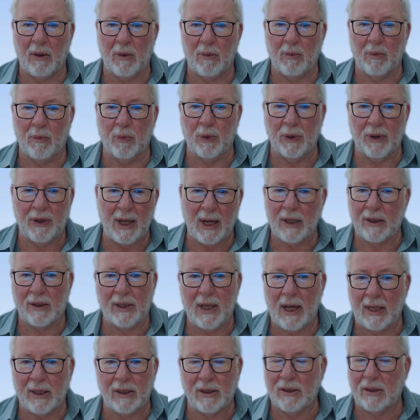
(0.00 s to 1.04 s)
Without
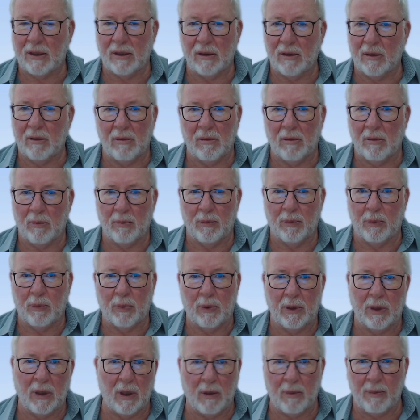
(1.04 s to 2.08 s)
that,
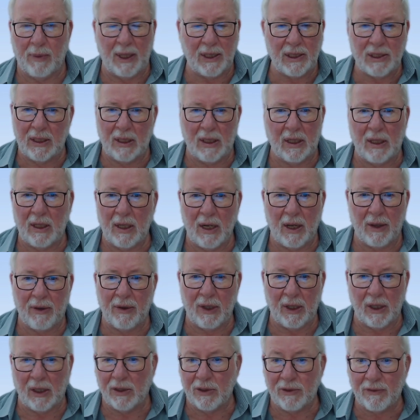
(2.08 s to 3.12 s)
basically
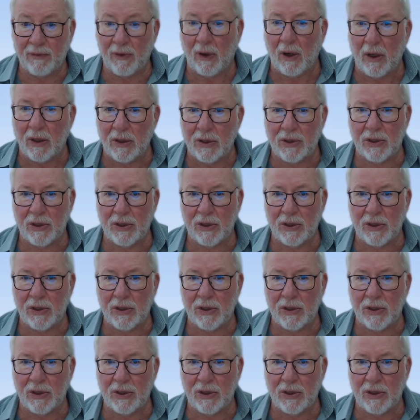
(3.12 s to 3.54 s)
nothing else follows.